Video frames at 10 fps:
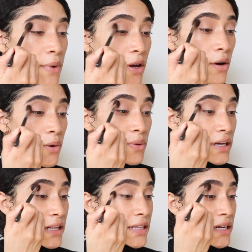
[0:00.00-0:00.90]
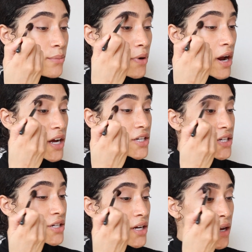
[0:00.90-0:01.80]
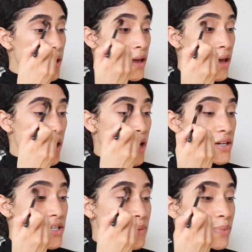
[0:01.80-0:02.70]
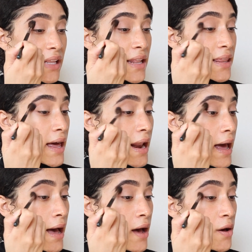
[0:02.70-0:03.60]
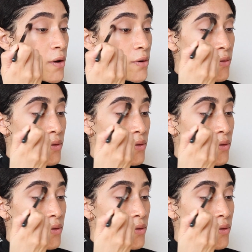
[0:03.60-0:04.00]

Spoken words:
gonna go in with a clean brush and just blend that out.